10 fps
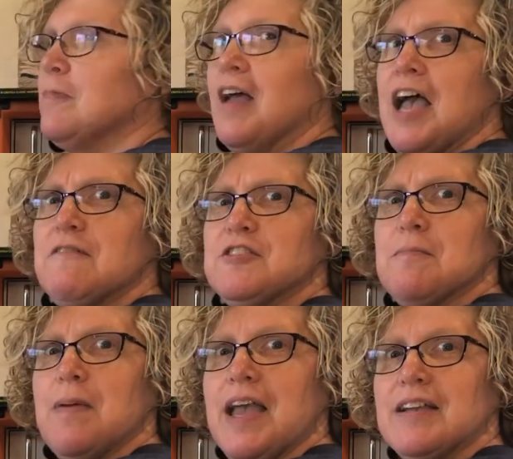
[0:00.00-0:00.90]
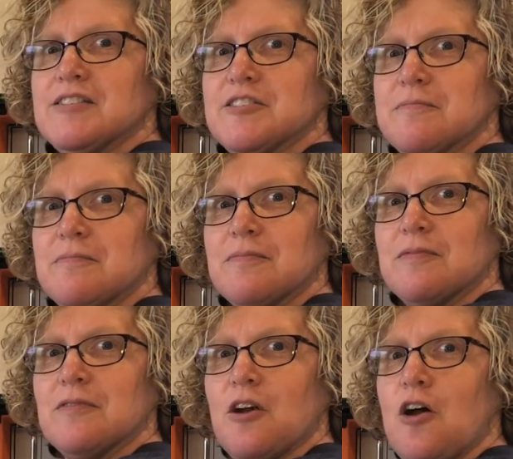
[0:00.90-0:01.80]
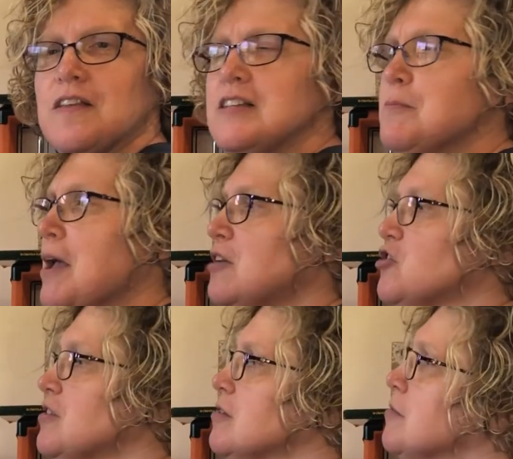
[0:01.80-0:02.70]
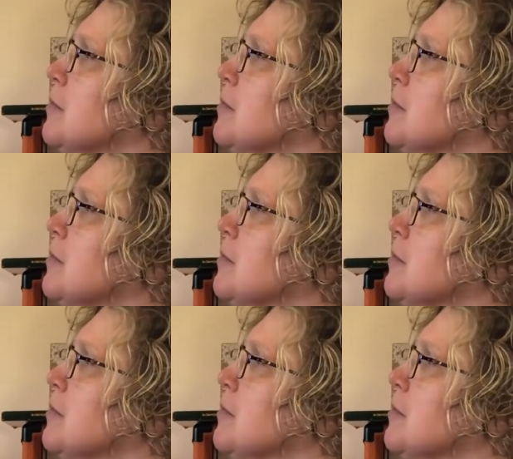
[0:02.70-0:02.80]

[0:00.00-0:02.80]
I have some paint on these pages.